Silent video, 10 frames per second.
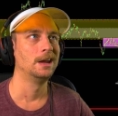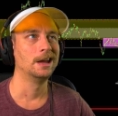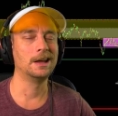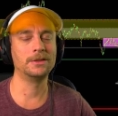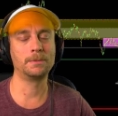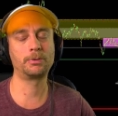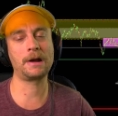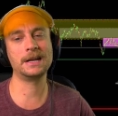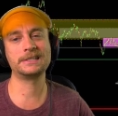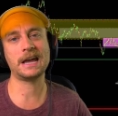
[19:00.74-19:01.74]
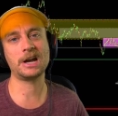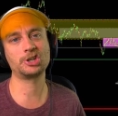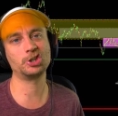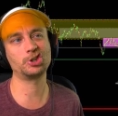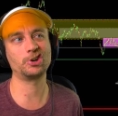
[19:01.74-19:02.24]
And the price
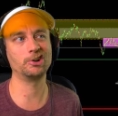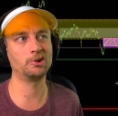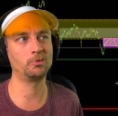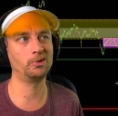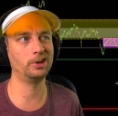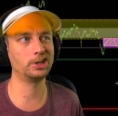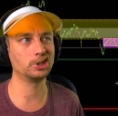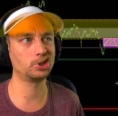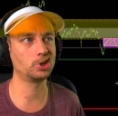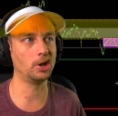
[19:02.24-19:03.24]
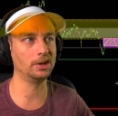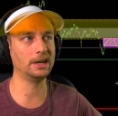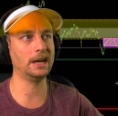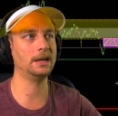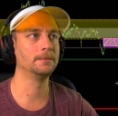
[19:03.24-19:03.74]
action started to really
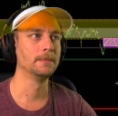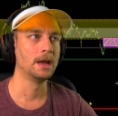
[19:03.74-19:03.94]
consolidate.